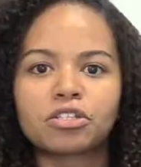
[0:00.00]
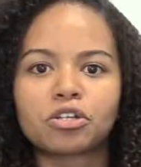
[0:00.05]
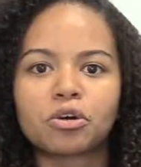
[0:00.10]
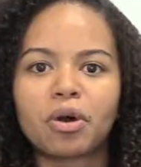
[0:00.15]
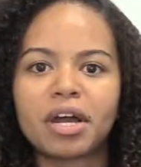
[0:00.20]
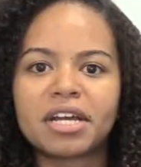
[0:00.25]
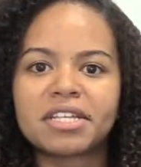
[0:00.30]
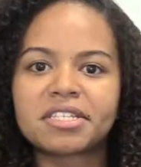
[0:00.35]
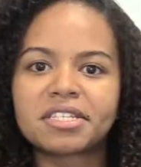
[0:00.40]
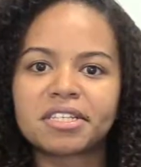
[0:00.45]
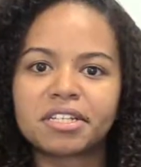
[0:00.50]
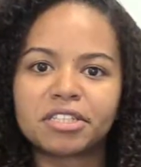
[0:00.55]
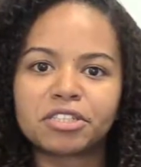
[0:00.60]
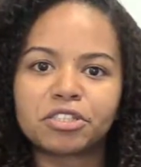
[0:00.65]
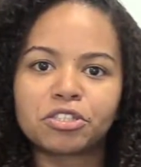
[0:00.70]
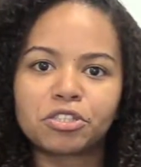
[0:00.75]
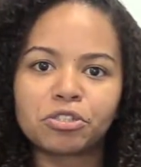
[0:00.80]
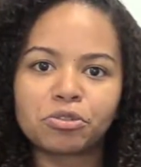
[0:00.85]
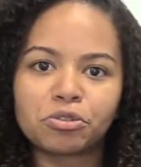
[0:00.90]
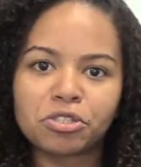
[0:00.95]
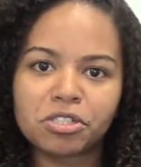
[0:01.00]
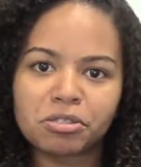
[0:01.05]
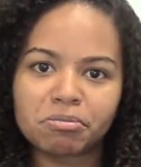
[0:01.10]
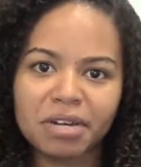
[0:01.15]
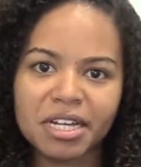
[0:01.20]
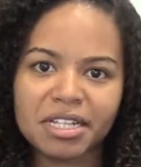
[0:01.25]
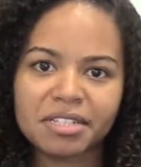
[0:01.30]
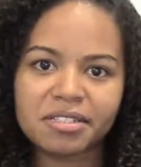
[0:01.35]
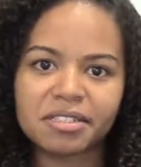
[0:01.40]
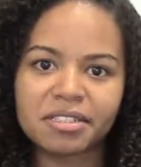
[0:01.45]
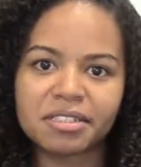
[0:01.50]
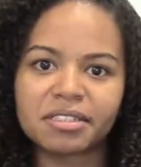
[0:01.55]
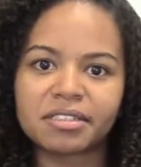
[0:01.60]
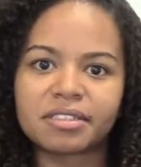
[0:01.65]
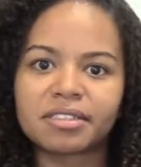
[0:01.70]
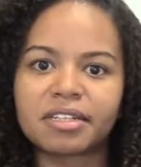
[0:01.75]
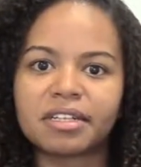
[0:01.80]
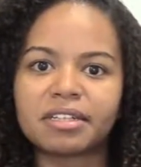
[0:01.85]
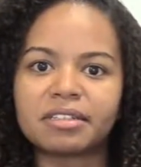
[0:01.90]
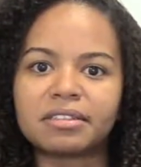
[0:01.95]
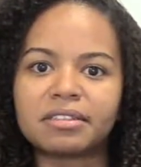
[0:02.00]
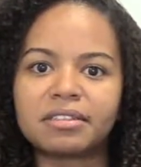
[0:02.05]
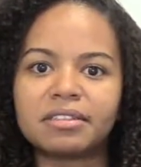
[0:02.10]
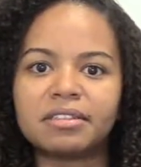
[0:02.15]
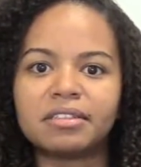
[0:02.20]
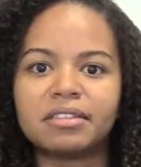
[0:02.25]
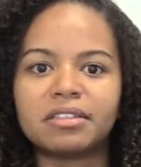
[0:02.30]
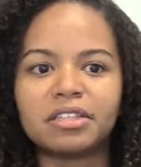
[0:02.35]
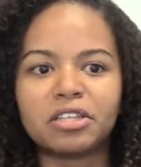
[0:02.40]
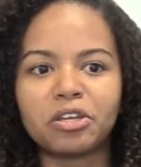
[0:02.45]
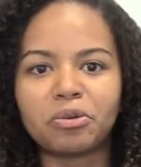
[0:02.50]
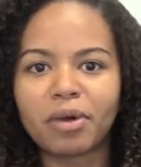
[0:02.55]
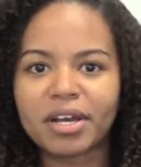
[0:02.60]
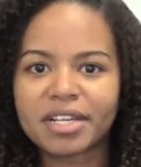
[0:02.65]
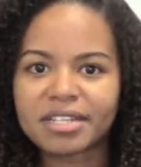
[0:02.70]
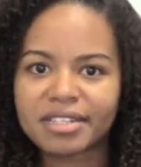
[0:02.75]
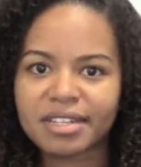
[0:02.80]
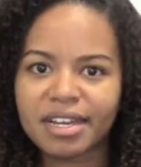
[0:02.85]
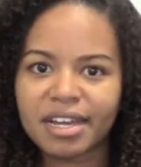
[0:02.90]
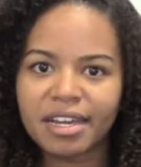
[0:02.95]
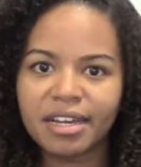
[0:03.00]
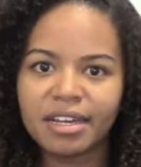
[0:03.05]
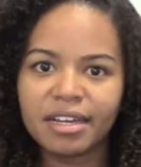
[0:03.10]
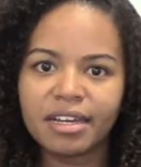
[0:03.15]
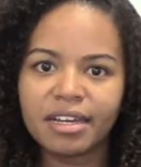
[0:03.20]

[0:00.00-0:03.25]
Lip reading: So I studied two semesters in USA